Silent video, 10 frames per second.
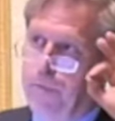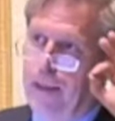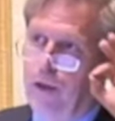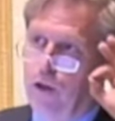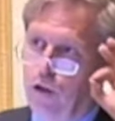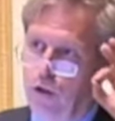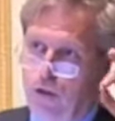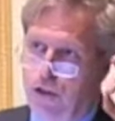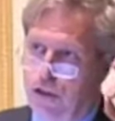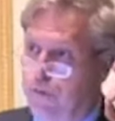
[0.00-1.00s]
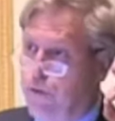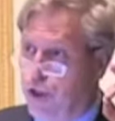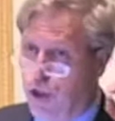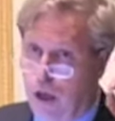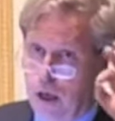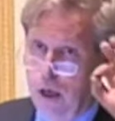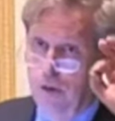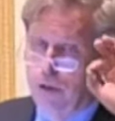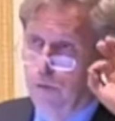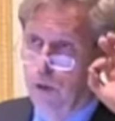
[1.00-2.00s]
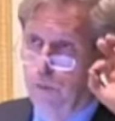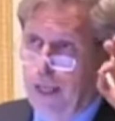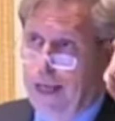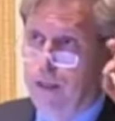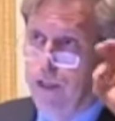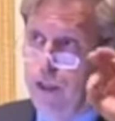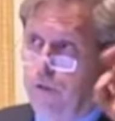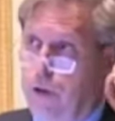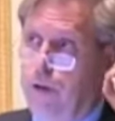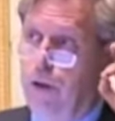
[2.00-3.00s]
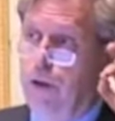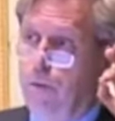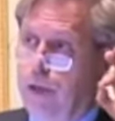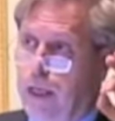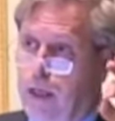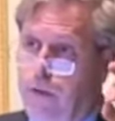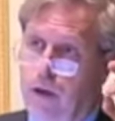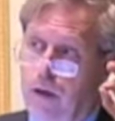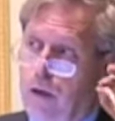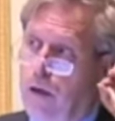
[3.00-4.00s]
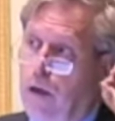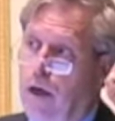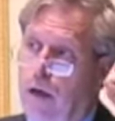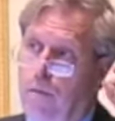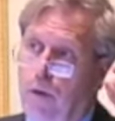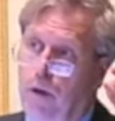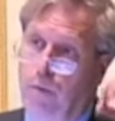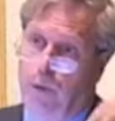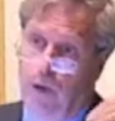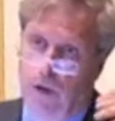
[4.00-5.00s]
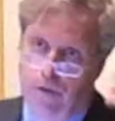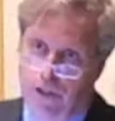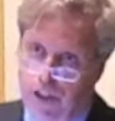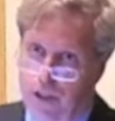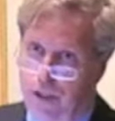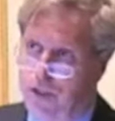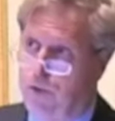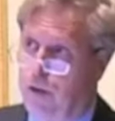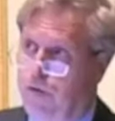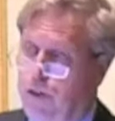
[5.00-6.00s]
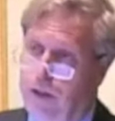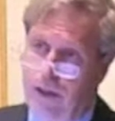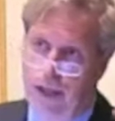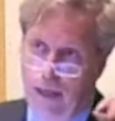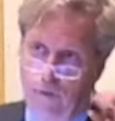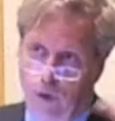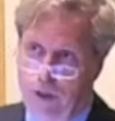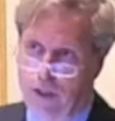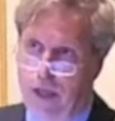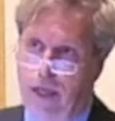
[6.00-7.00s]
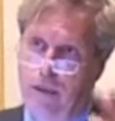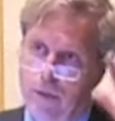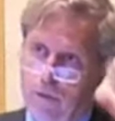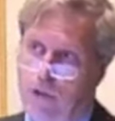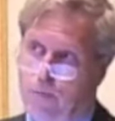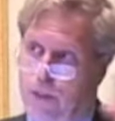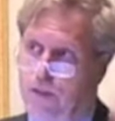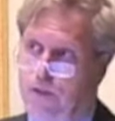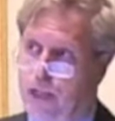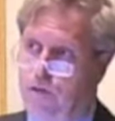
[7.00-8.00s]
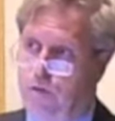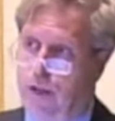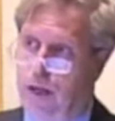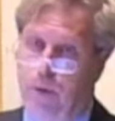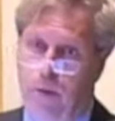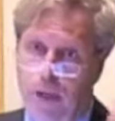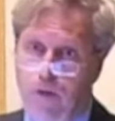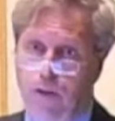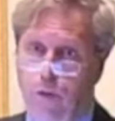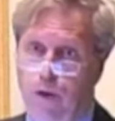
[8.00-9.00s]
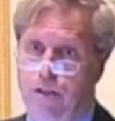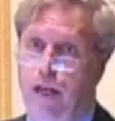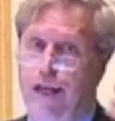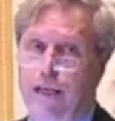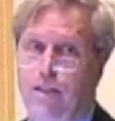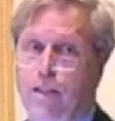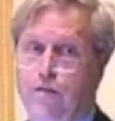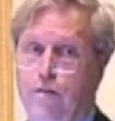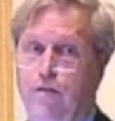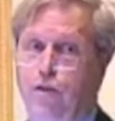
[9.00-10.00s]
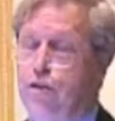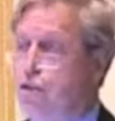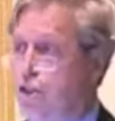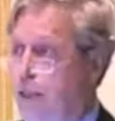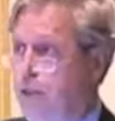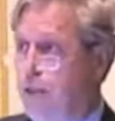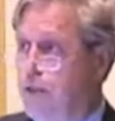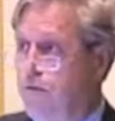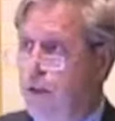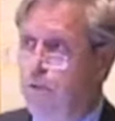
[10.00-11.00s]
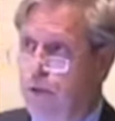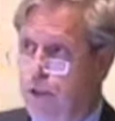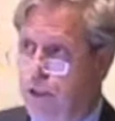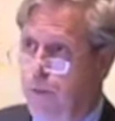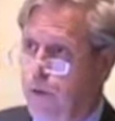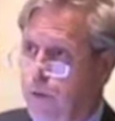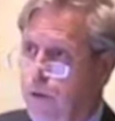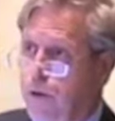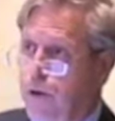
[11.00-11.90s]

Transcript: inclusions of char, this little black stuff that would get in there per 16 square feet, and of what size, and there was a specification for that. But the main thing was, if you couldn't see it at 6 feet, it was acceptable.